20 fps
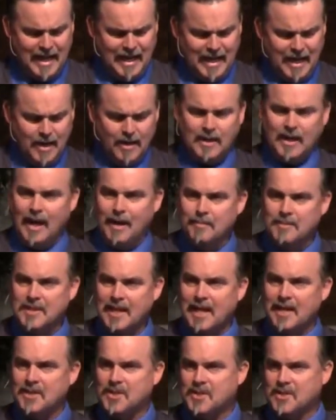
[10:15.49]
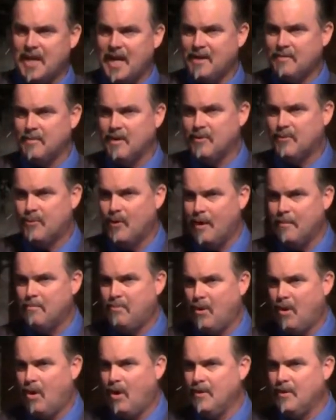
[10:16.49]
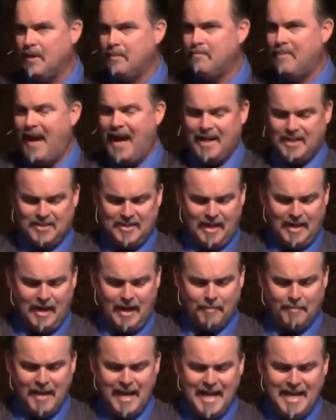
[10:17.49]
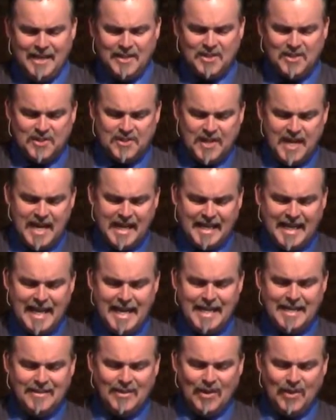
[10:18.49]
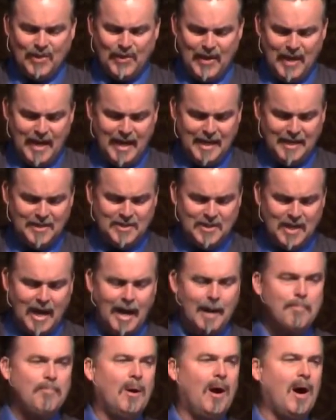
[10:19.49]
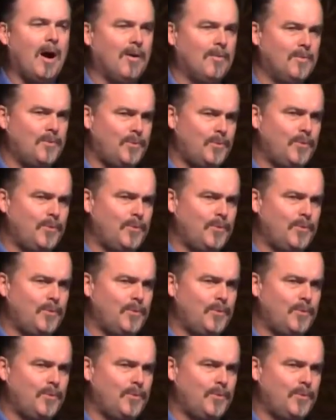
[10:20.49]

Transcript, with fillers: Here comes a statement from Paul that backs that up. Seeking the things above.